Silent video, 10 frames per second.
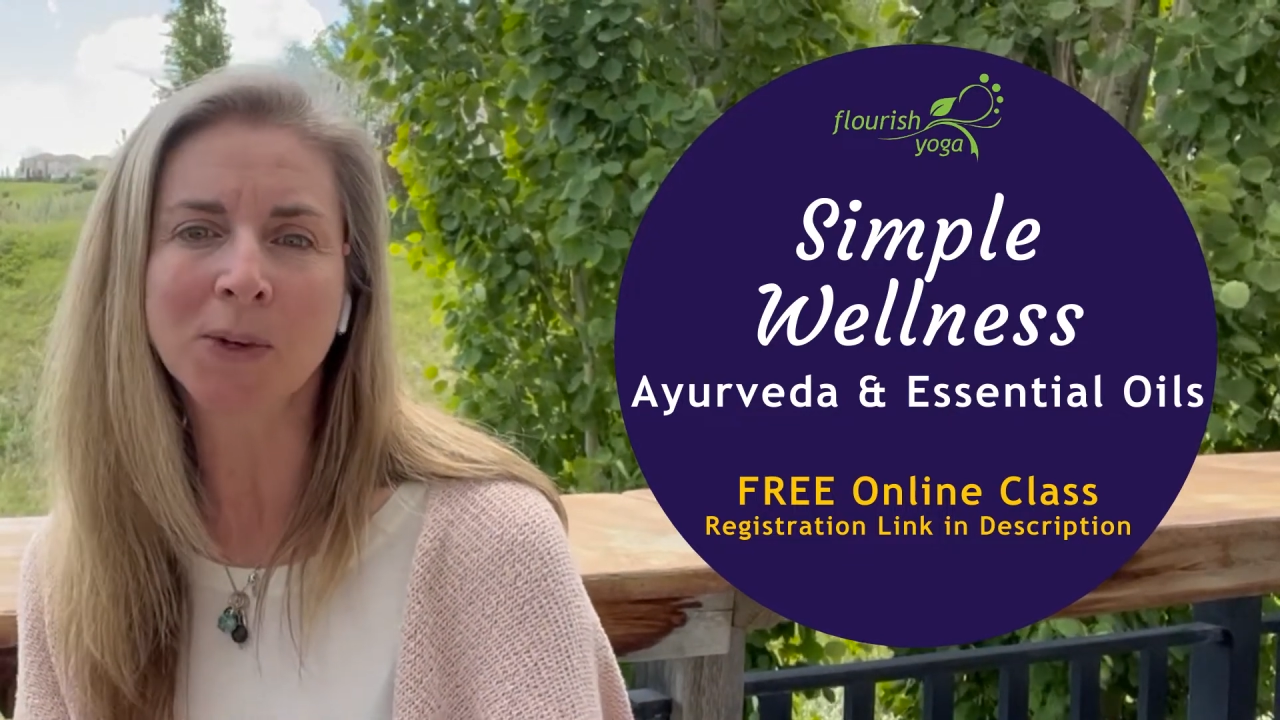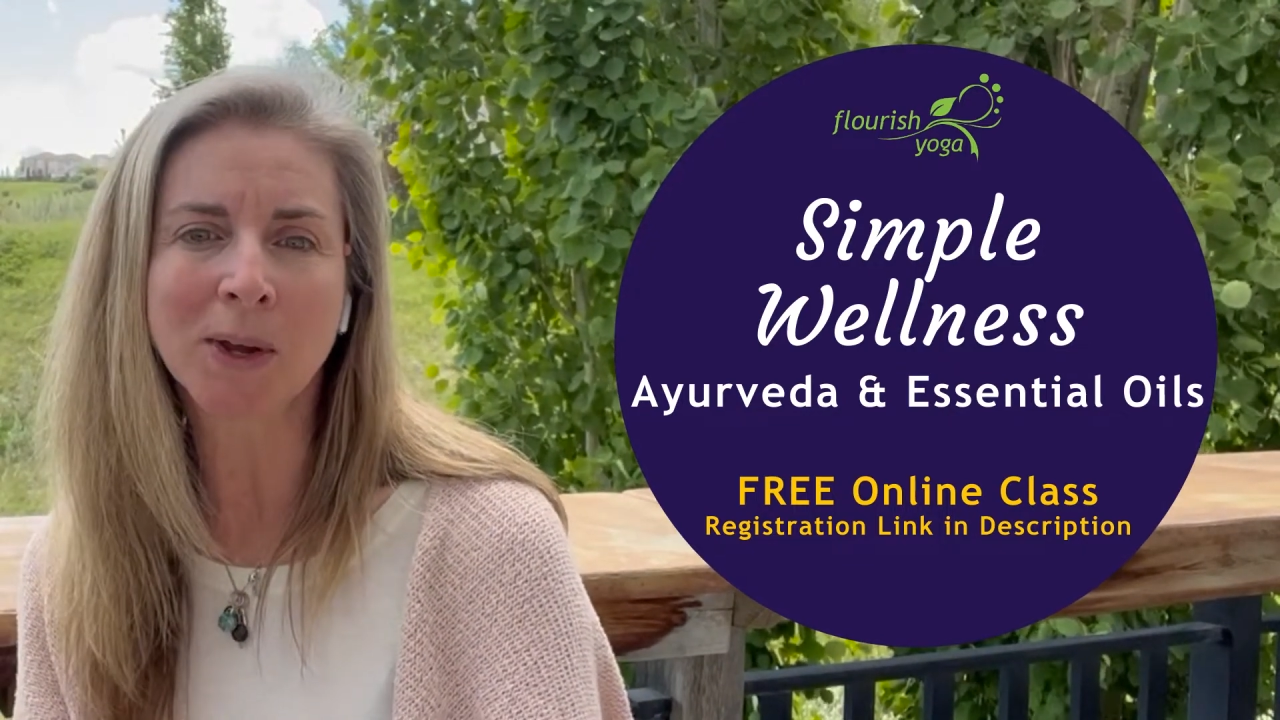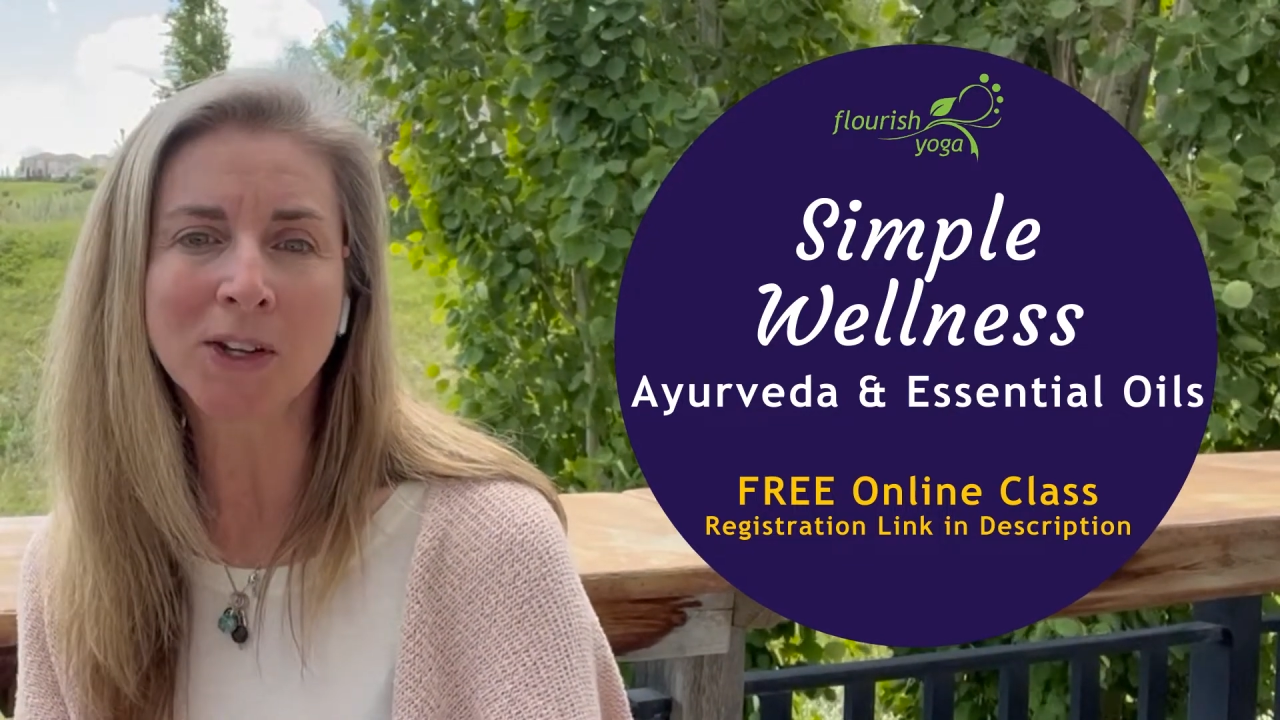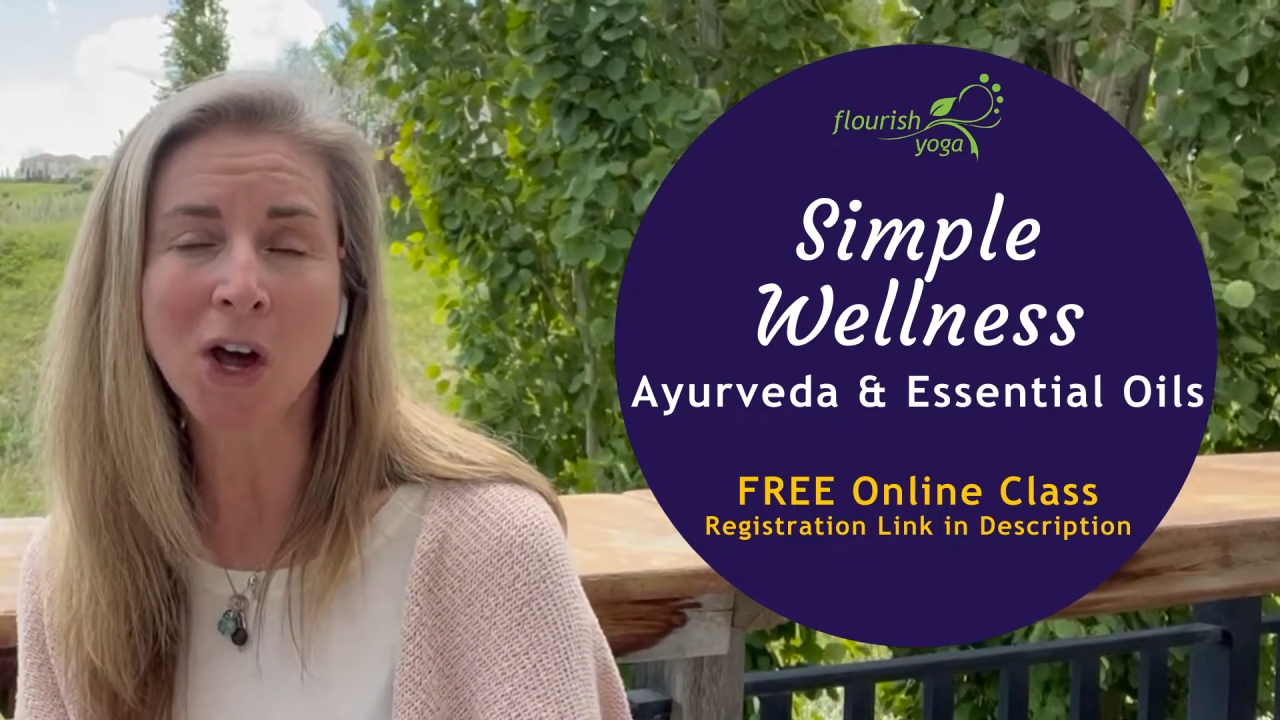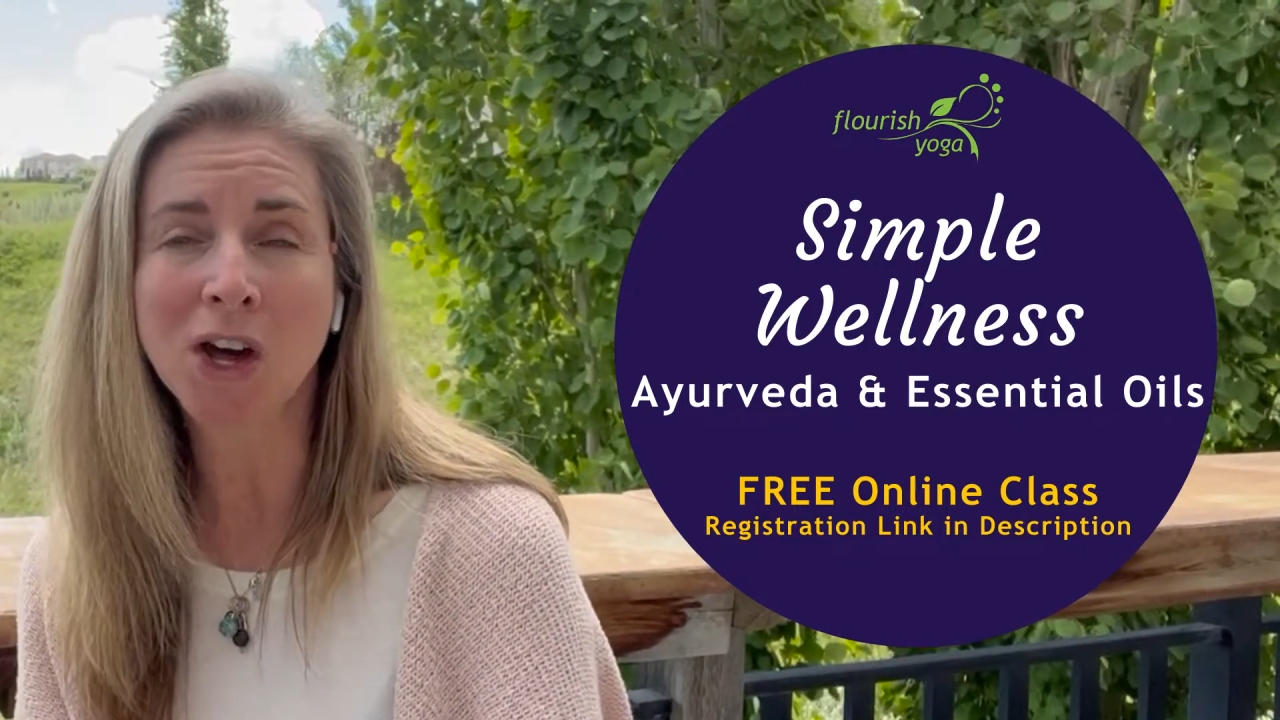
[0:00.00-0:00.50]

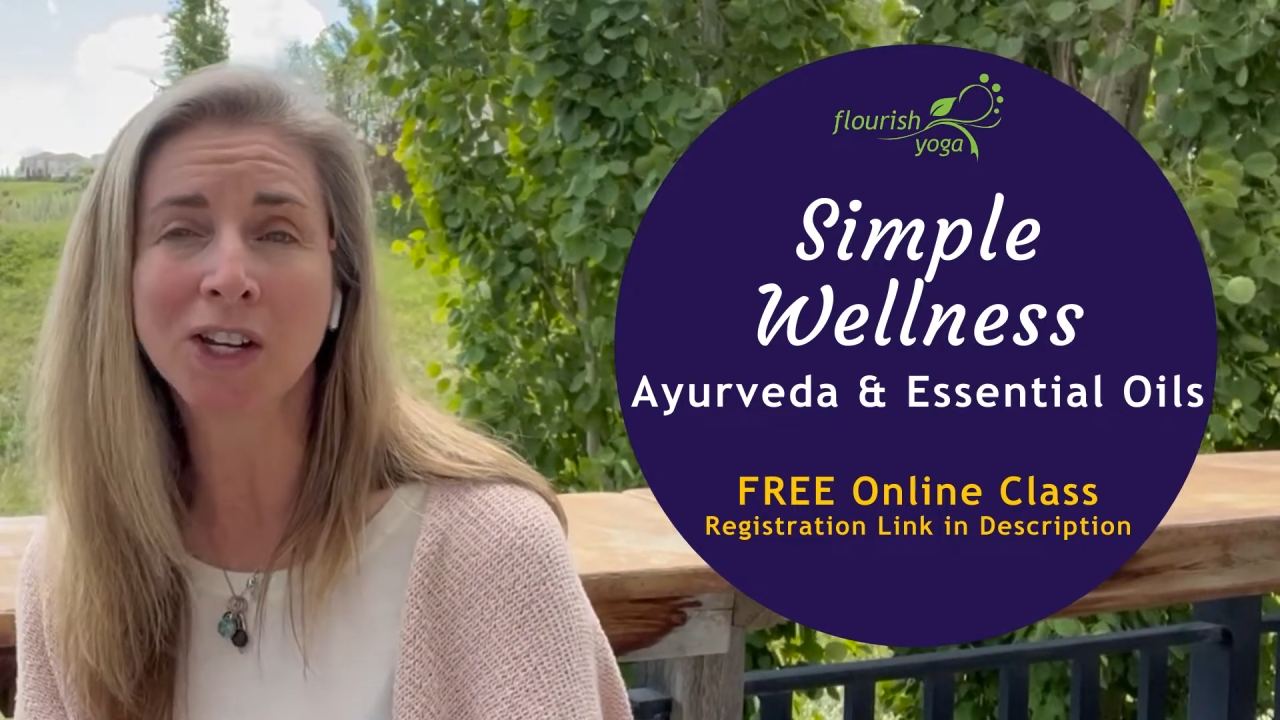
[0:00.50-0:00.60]
going on